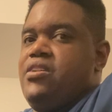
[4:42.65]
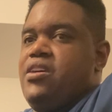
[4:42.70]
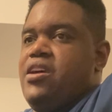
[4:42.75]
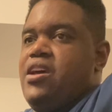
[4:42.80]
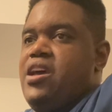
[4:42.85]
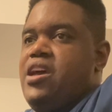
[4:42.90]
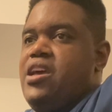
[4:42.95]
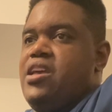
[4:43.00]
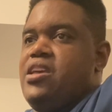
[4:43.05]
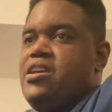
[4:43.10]

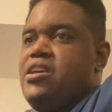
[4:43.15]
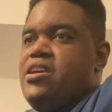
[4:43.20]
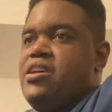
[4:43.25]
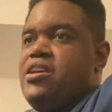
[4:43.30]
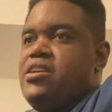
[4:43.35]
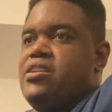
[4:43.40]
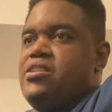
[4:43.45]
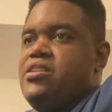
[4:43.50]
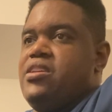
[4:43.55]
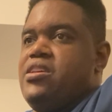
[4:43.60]

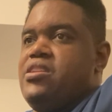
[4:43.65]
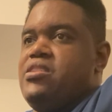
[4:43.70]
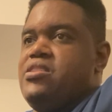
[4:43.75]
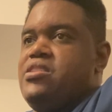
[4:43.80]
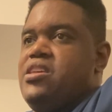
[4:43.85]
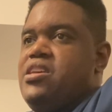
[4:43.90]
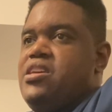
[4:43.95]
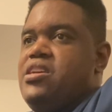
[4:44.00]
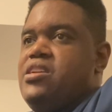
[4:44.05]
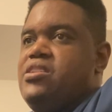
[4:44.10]
I
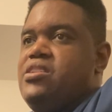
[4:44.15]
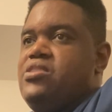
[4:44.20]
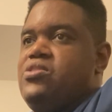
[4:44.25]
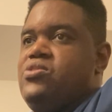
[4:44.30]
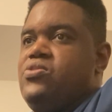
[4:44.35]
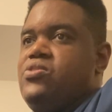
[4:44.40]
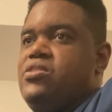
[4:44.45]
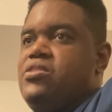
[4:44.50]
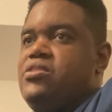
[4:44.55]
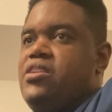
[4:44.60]
did
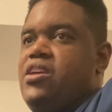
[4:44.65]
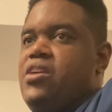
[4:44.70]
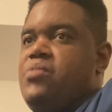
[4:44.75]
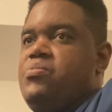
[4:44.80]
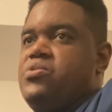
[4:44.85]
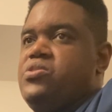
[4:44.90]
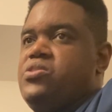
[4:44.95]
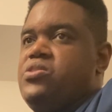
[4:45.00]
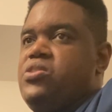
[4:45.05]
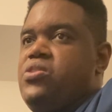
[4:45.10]
enjoy this
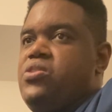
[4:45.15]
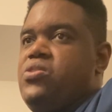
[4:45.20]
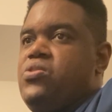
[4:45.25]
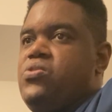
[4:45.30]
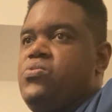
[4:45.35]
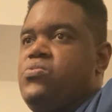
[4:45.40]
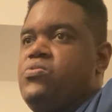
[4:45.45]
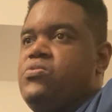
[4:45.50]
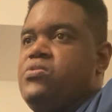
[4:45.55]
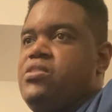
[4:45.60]

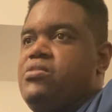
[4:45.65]
episode.